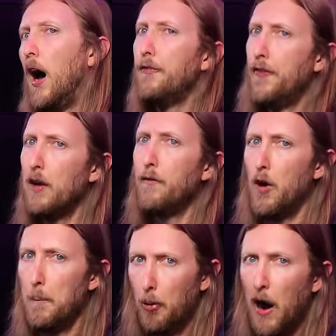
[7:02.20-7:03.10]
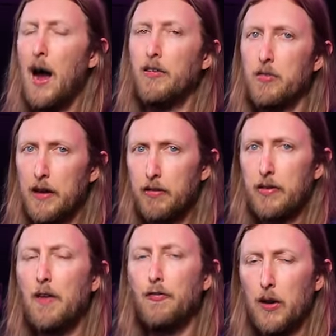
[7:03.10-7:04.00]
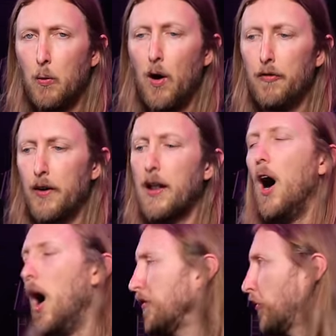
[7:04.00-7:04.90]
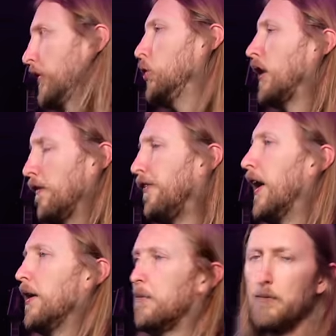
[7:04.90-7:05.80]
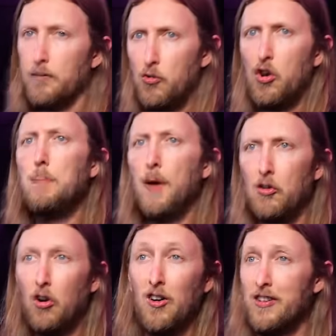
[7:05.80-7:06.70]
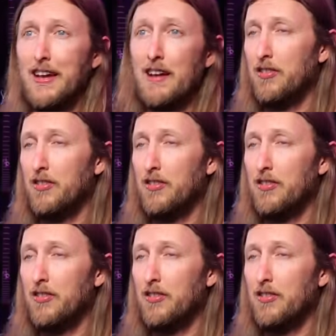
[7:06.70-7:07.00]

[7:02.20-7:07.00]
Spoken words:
I think for the price, it's definitely worth it. Obviously, you can find cheaper guitars than this.